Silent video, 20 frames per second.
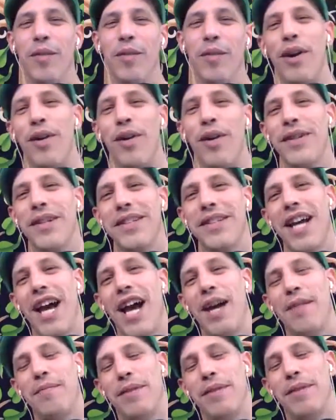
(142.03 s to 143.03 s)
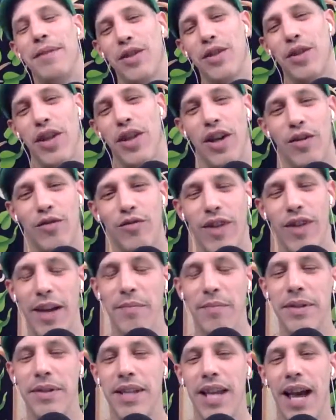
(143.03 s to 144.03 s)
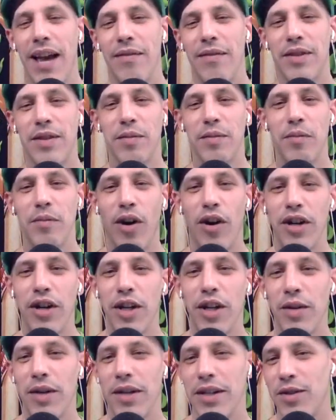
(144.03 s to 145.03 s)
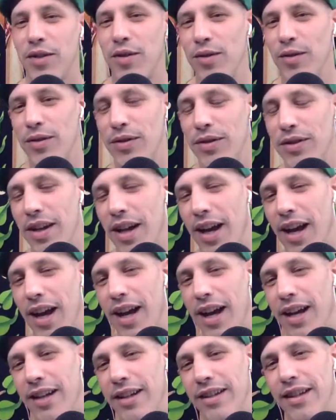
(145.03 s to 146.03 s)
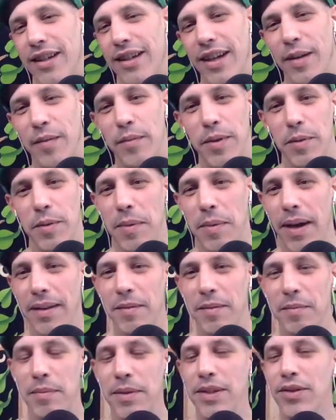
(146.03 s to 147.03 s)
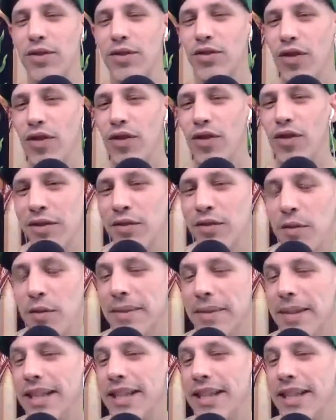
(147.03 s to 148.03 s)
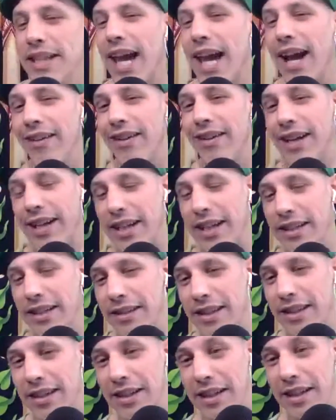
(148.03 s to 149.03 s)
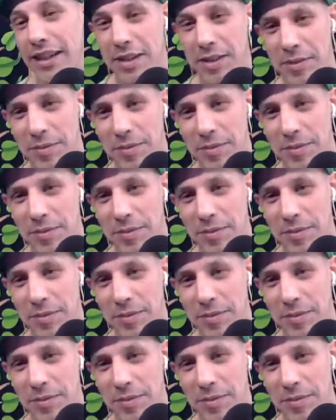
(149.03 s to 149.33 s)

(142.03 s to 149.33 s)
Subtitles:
perfect timing because Red was having some audio issues and it was about to be a struggle with me carrying this here.